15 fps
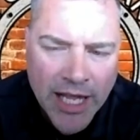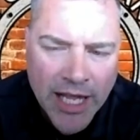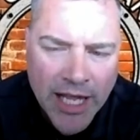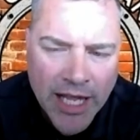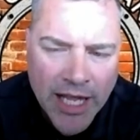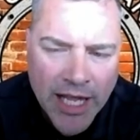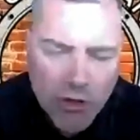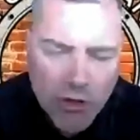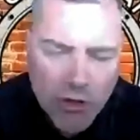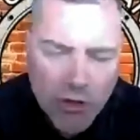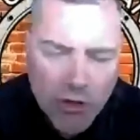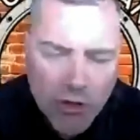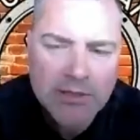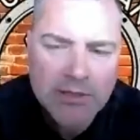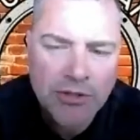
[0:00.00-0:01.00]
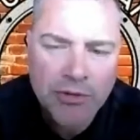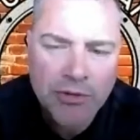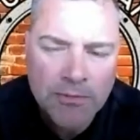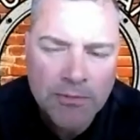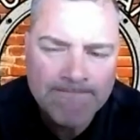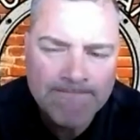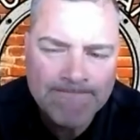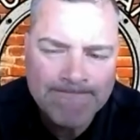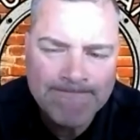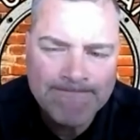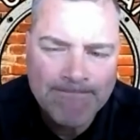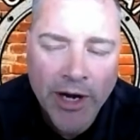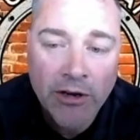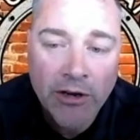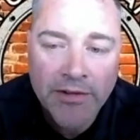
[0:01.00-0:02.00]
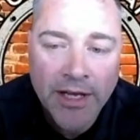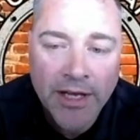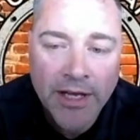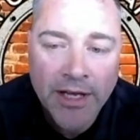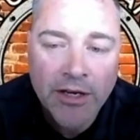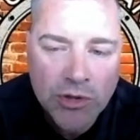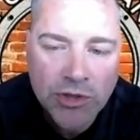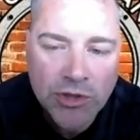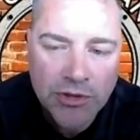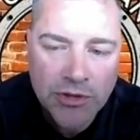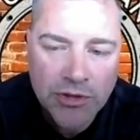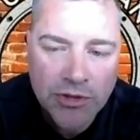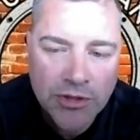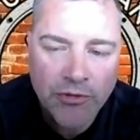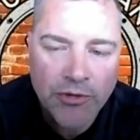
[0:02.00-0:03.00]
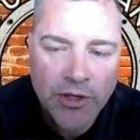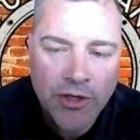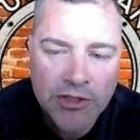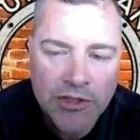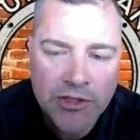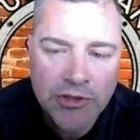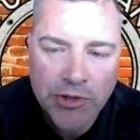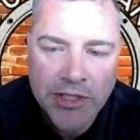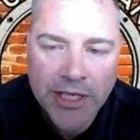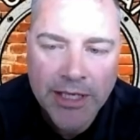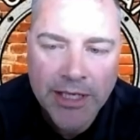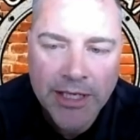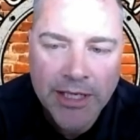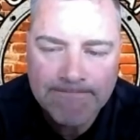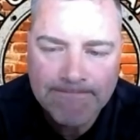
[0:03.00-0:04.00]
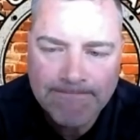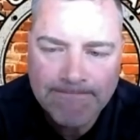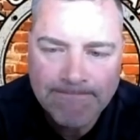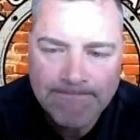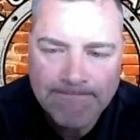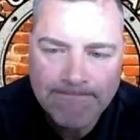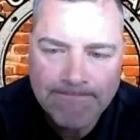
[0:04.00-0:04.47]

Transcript: take more steps to figure out what I could have done closer to the surgery date.